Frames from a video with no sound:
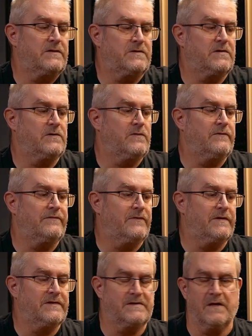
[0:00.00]
two for
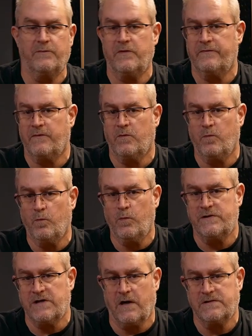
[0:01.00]
the subwoofer,
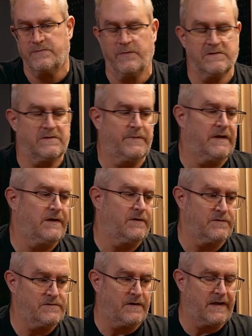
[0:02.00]
which aren't supposed to be in
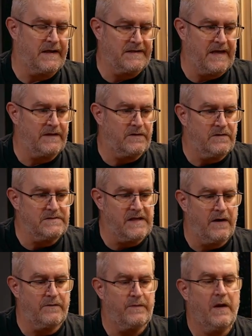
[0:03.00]
here. So I'm going to take those
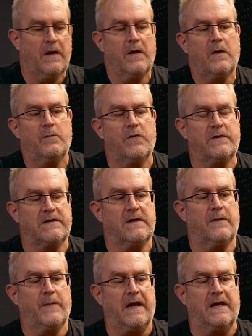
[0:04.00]
out, put
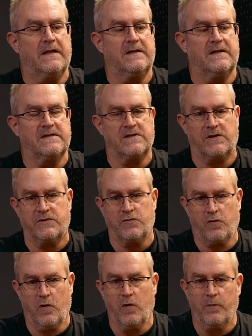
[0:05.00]
them in this
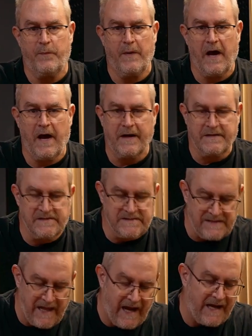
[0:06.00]
control box
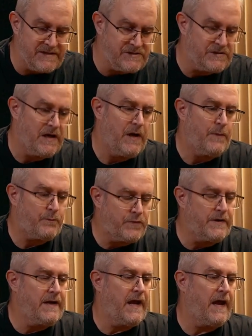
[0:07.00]
slash
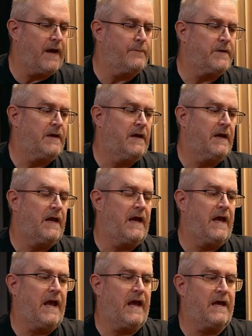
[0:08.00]
preamp,
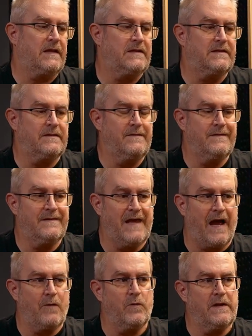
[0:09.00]
and
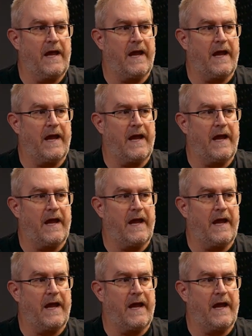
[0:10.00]
that will